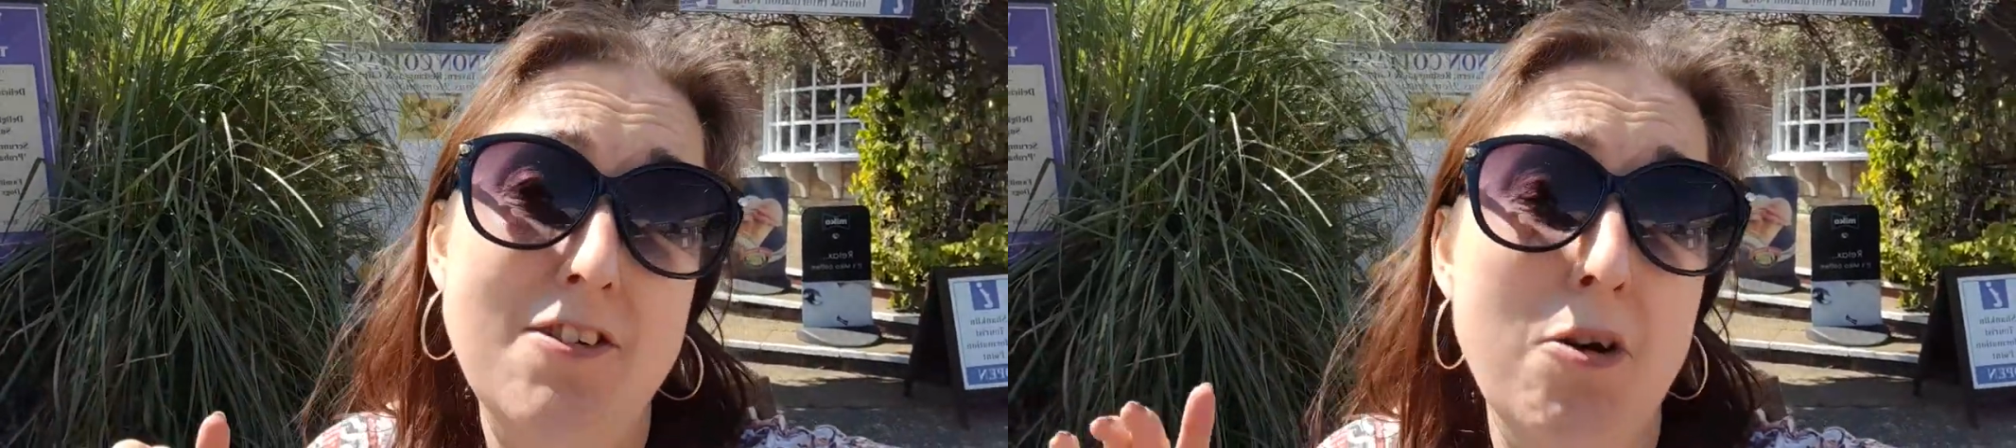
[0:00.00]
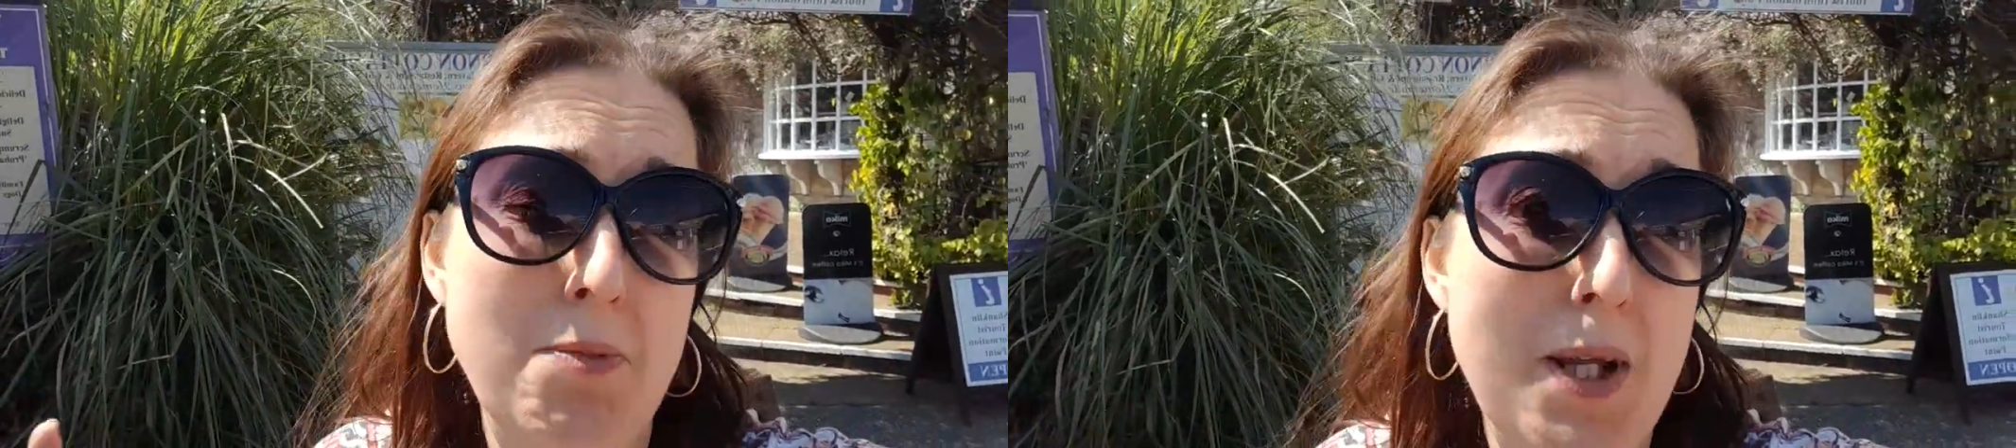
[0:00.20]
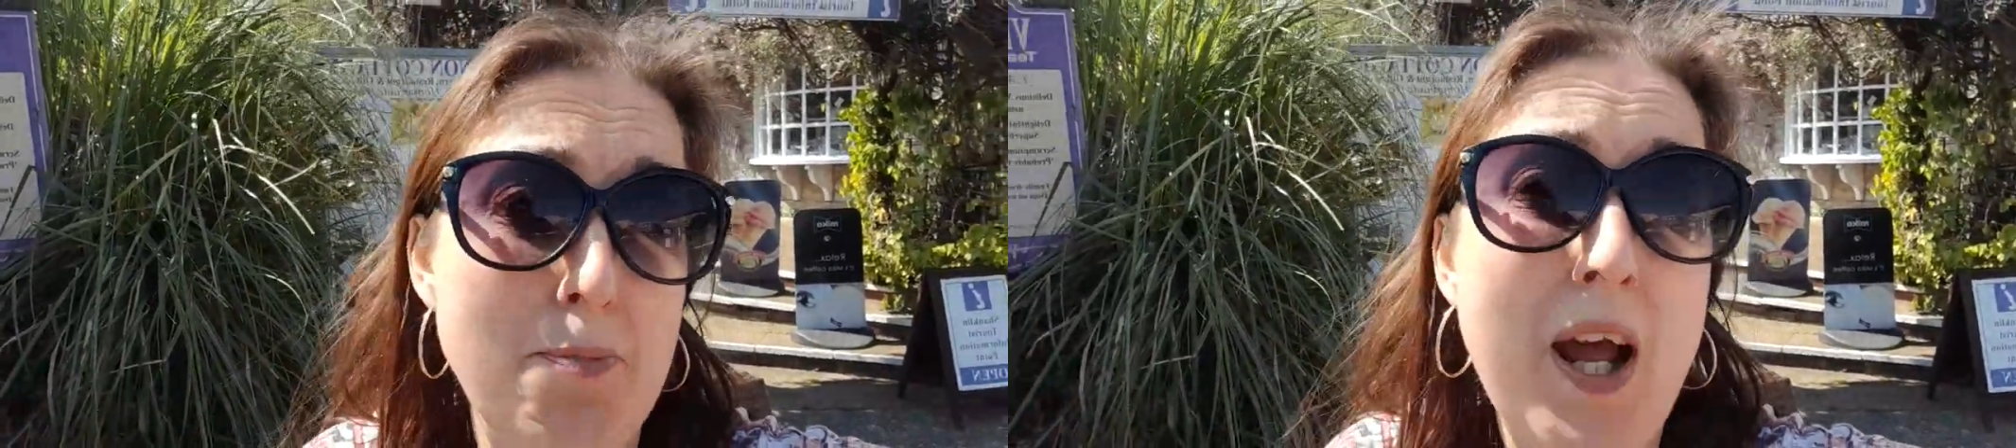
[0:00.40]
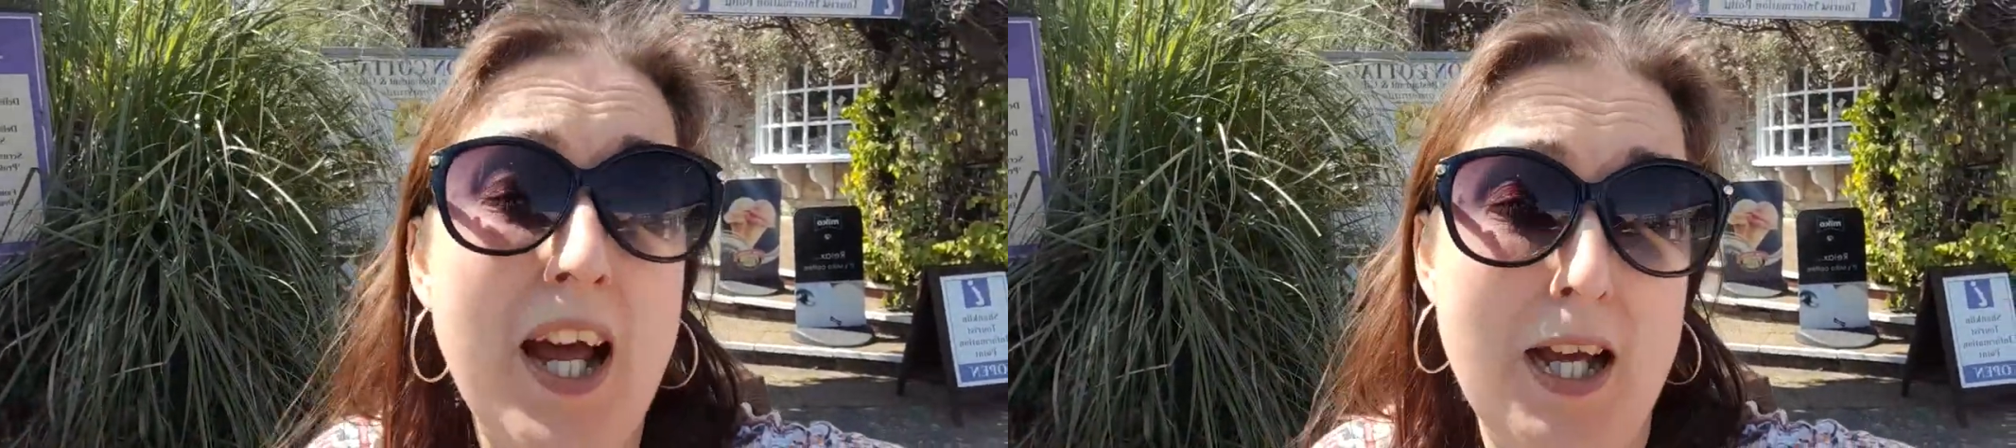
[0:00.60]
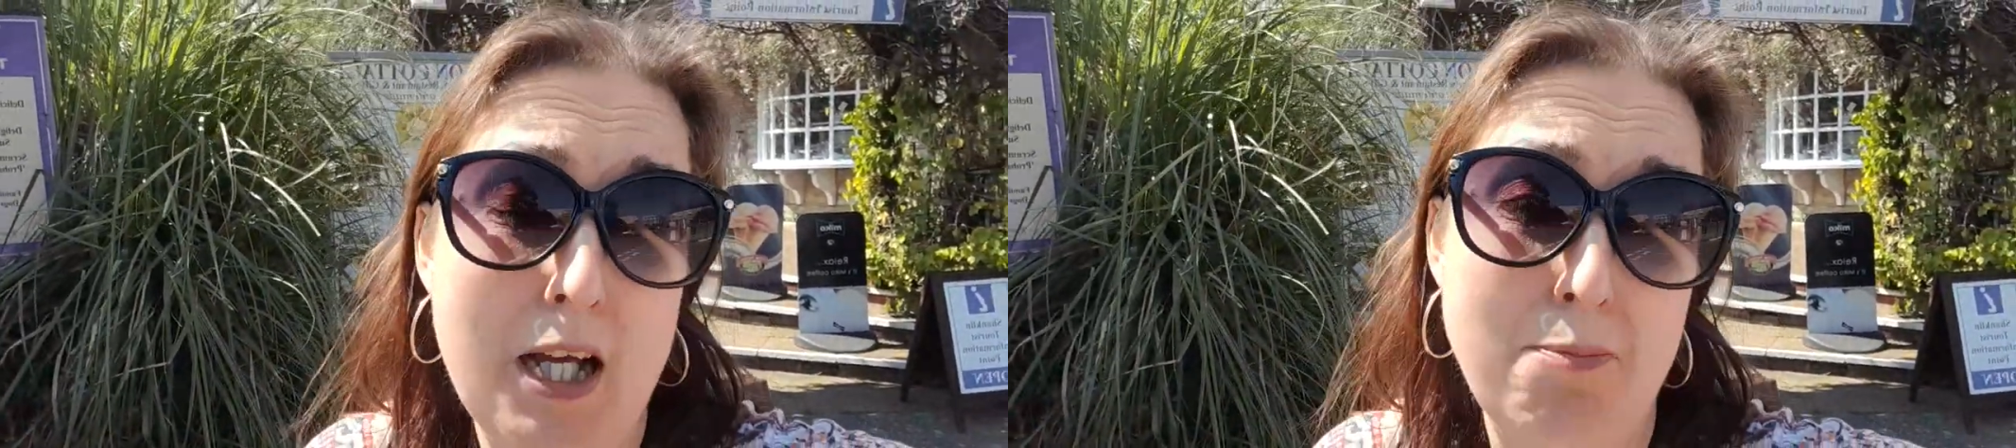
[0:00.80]
knocked me
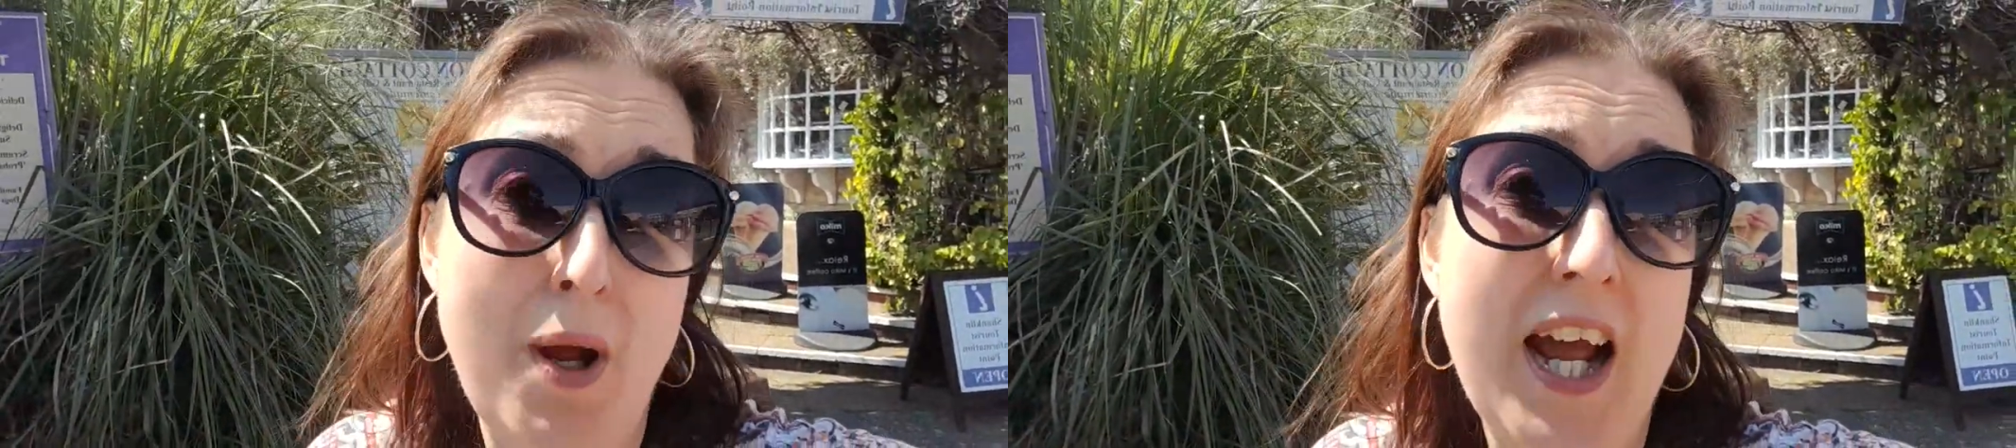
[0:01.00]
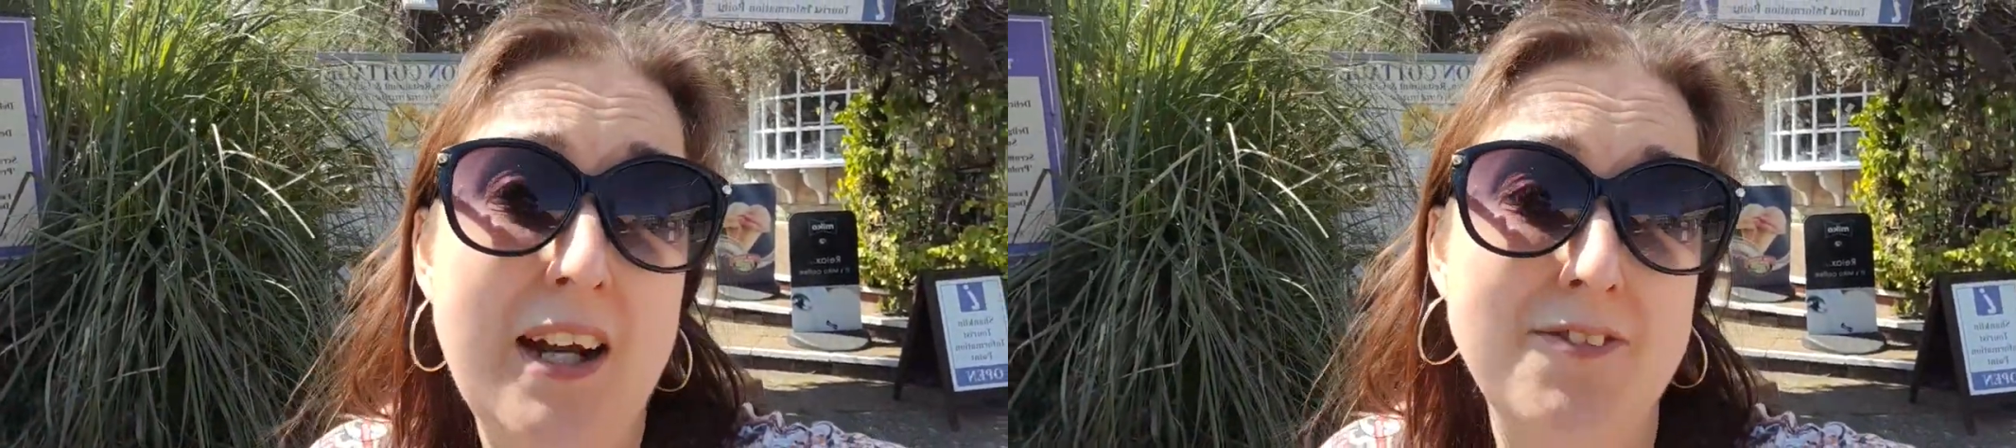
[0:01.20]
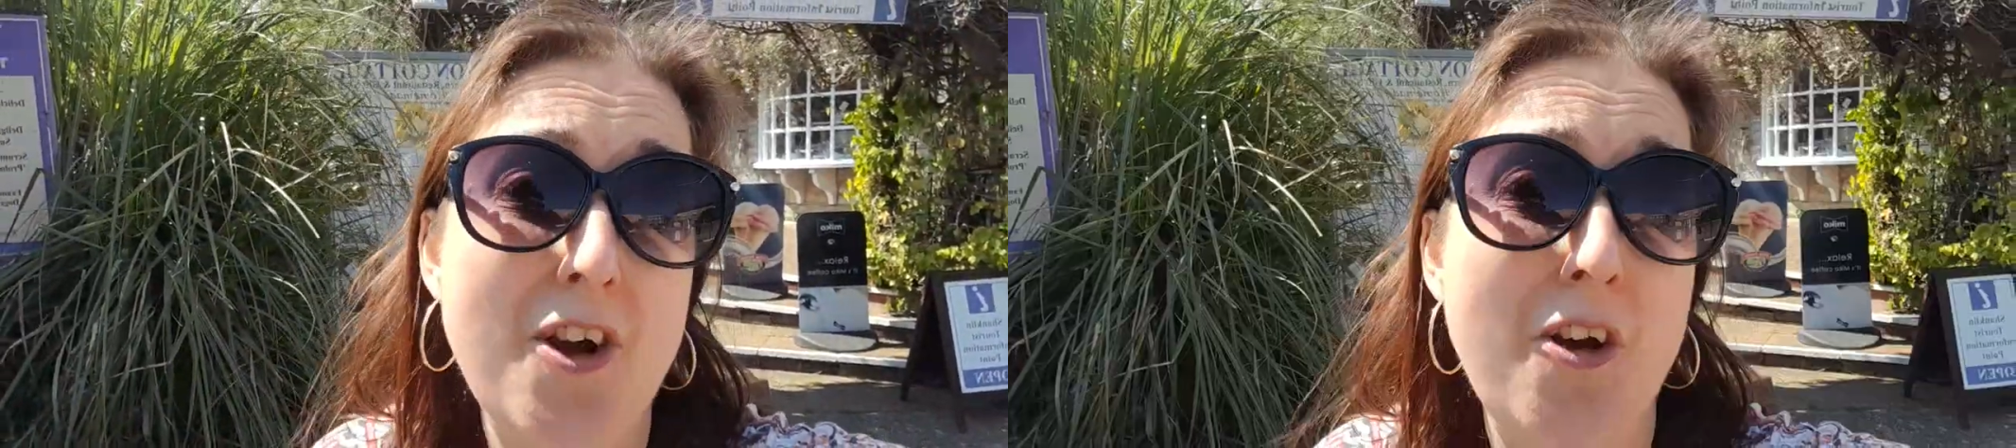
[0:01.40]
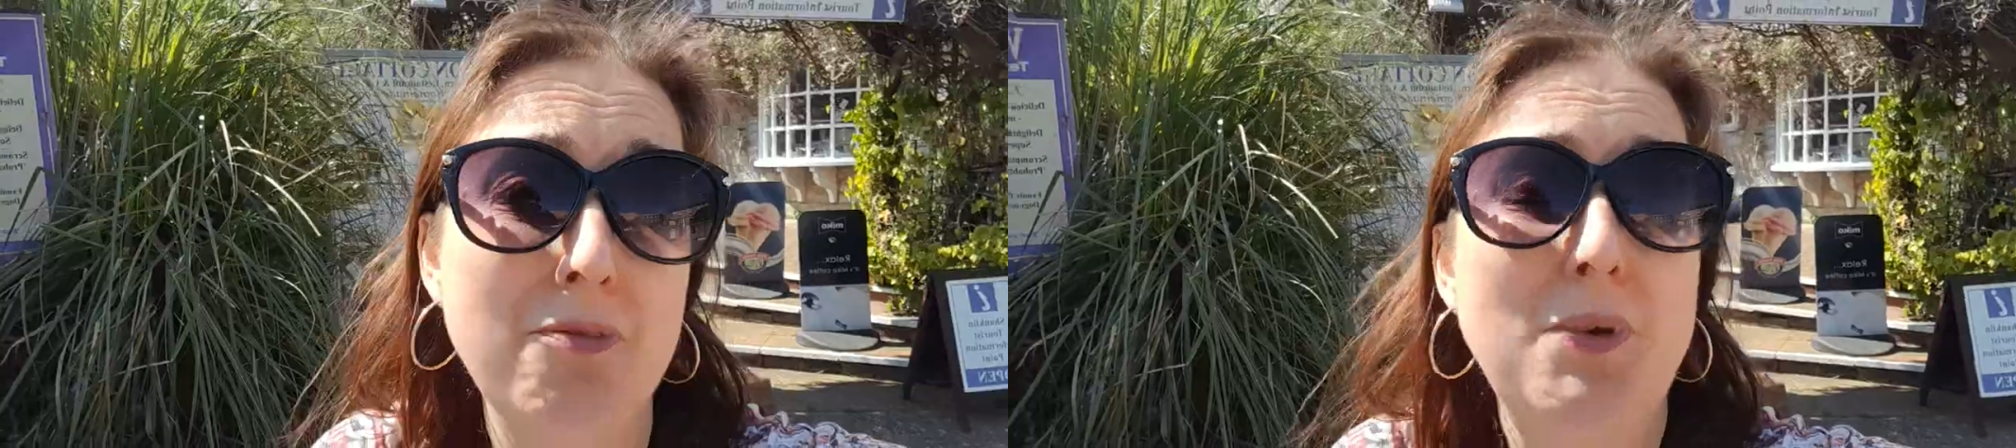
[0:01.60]
a pound off